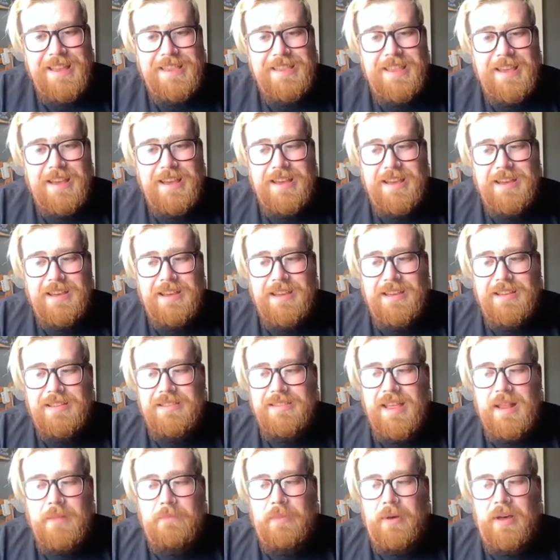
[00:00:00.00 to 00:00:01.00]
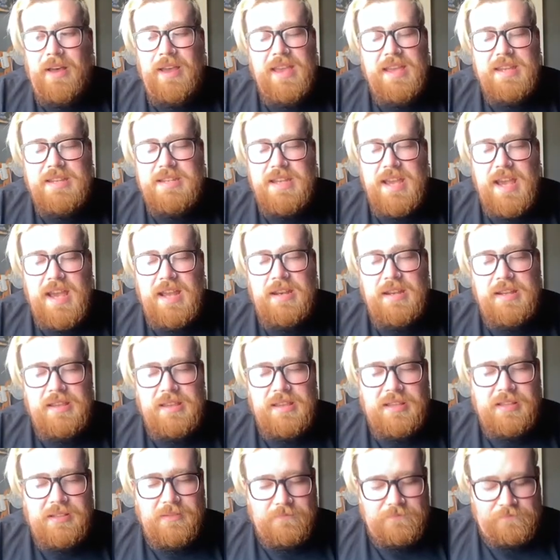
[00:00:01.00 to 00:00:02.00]
they'll buy into
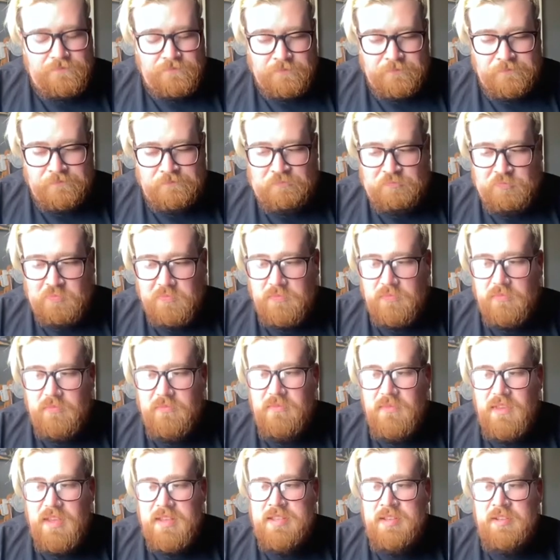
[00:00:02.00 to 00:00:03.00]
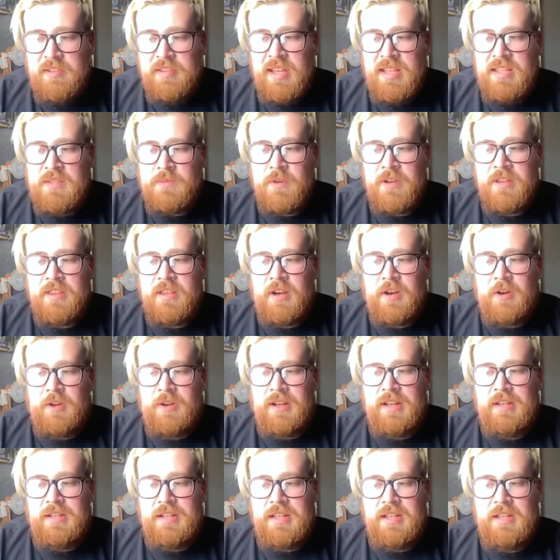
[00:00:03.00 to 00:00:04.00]
anything. So that's why the
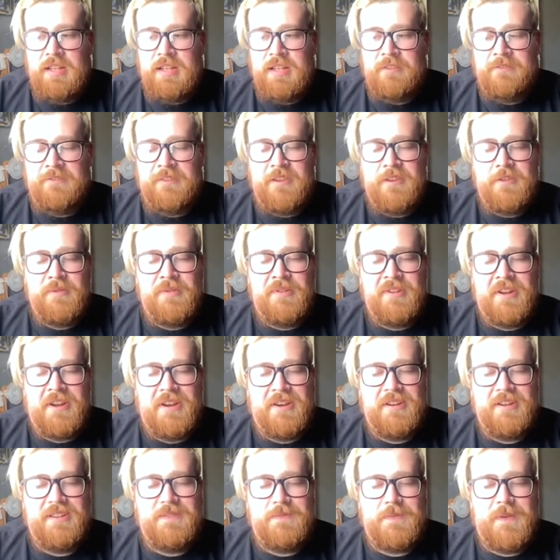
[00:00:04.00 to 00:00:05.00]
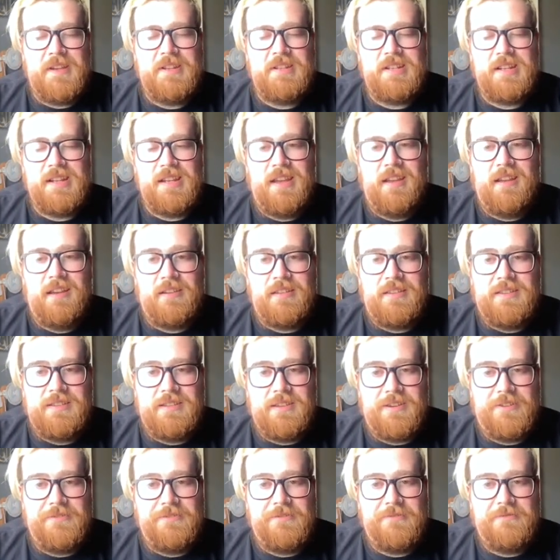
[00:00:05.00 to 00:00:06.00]
whole idea of QAnon, especially, got
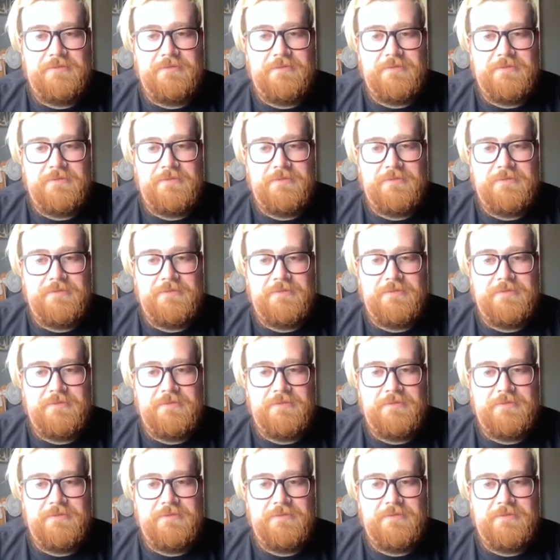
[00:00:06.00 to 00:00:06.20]
so